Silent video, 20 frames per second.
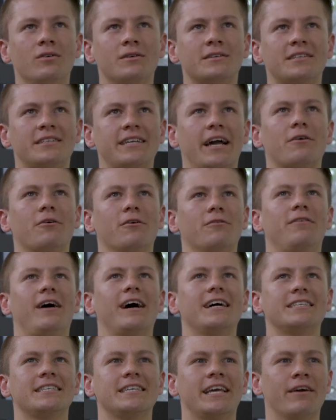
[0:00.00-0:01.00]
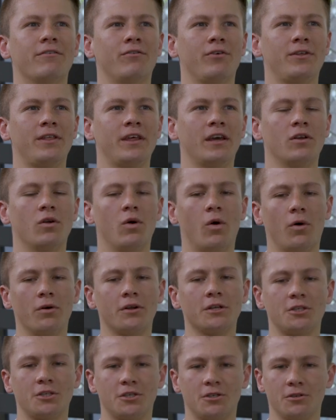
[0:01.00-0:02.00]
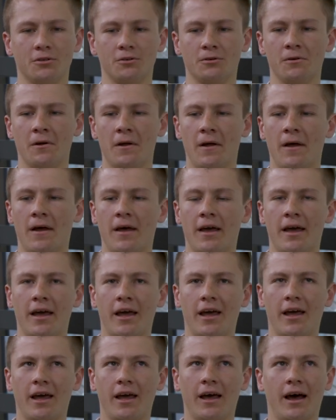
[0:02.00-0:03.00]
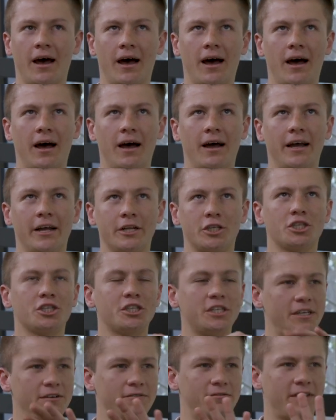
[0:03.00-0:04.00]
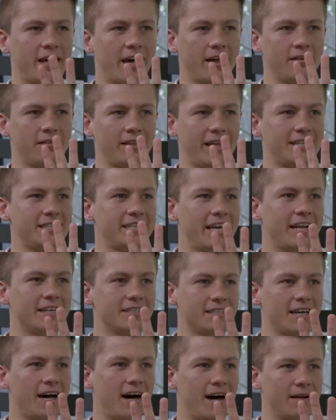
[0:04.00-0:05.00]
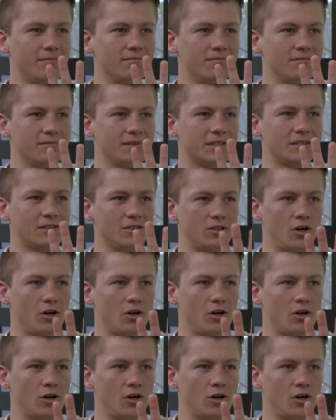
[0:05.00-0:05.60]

sacrificing everything in order to achieve that 10 times